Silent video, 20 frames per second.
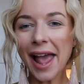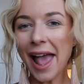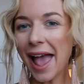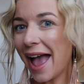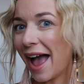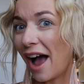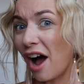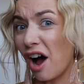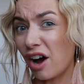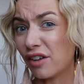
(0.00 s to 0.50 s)

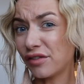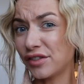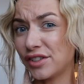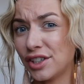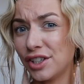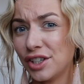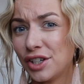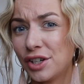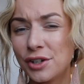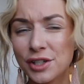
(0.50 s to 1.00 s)
hair after
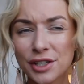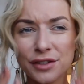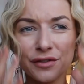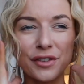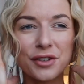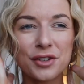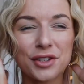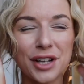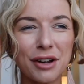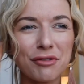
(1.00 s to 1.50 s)
use
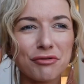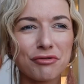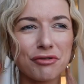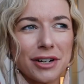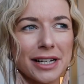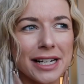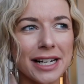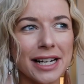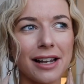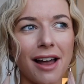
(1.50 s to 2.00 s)
feels like
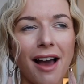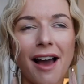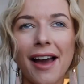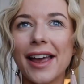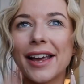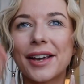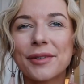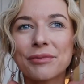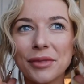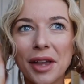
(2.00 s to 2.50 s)
really
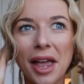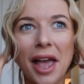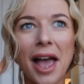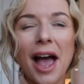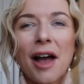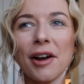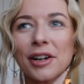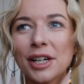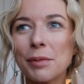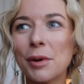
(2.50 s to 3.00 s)
like,
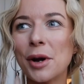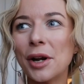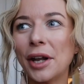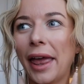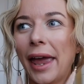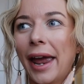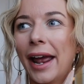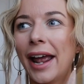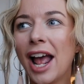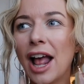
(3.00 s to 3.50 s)
how can I put
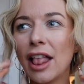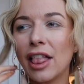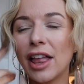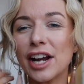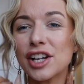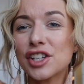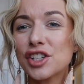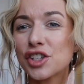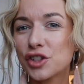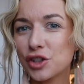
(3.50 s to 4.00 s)
it?
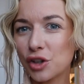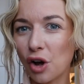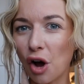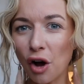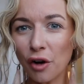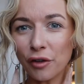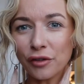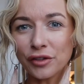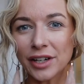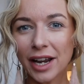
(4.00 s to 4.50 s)
Like
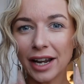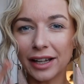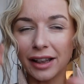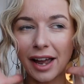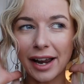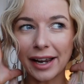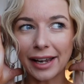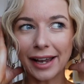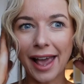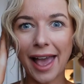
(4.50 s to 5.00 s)
soft and
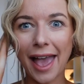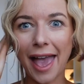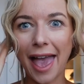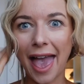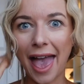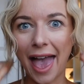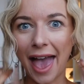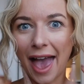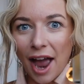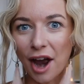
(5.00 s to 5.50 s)
like
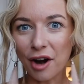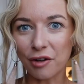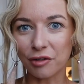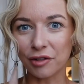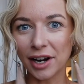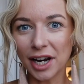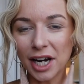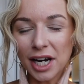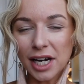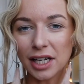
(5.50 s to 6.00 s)

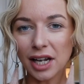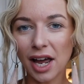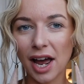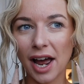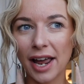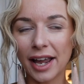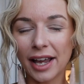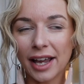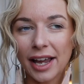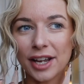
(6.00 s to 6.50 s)
airy,
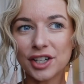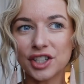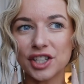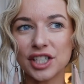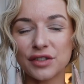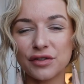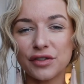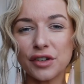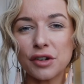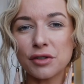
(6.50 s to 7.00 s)
like it
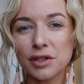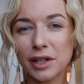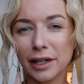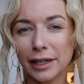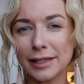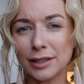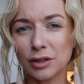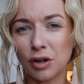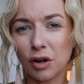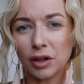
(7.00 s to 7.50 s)
just feels
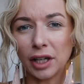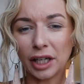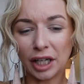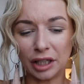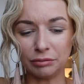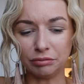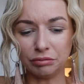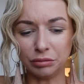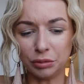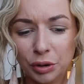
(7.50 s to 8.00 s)
like it's got like
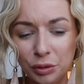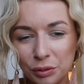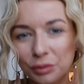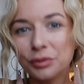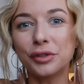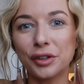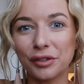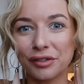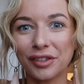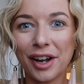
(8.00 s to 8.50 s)
an
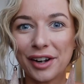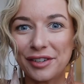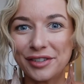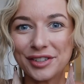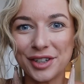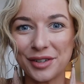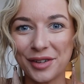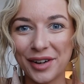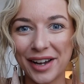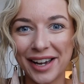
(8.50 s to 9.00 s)
oomph of life to